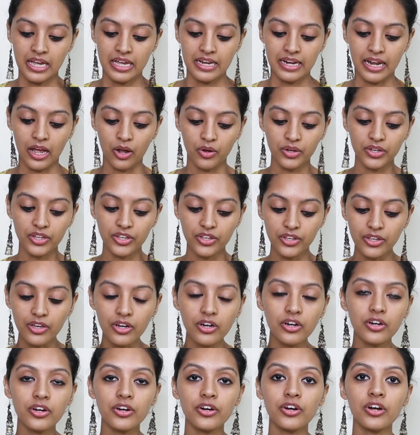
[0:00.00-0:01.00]
Now
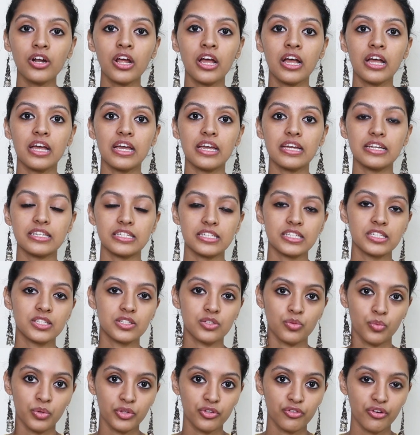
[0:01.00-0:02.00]
here it
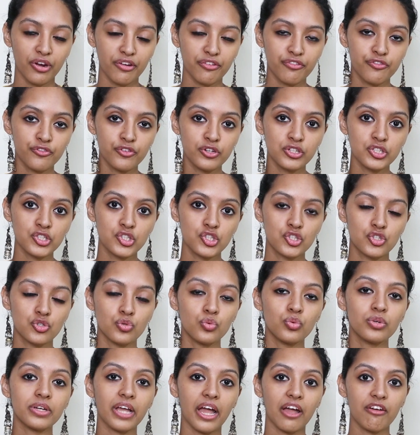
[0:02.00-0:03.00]
is with reference
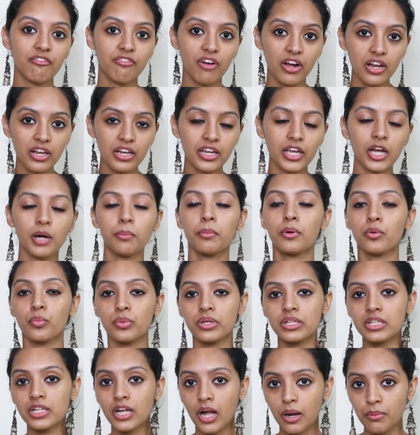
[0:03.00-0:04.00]
to Kaivalya, but
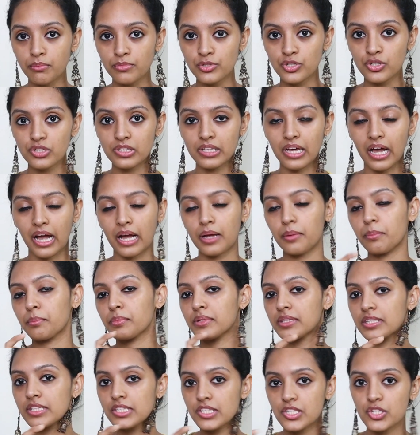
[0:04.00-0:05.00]
we'll come to that.
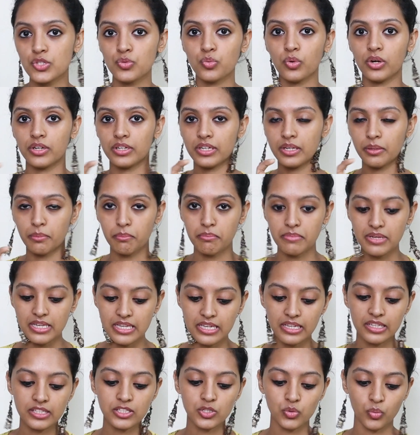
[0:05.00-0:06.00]
But this is what it
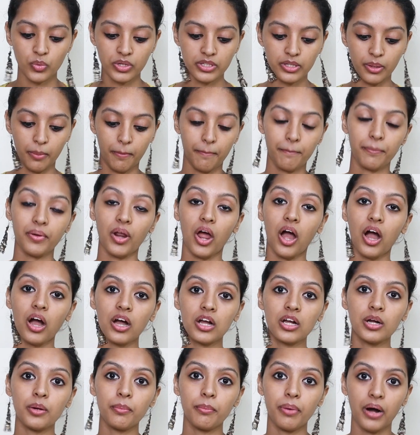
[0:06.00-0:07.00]
means with
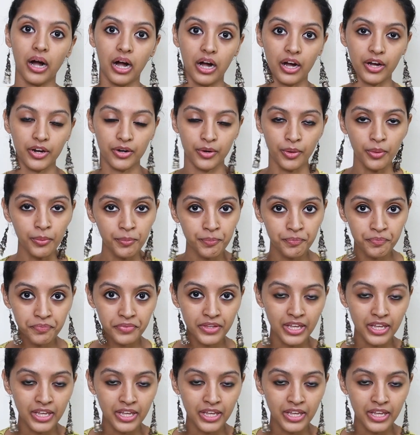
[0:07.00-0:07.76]
Praga Bhara.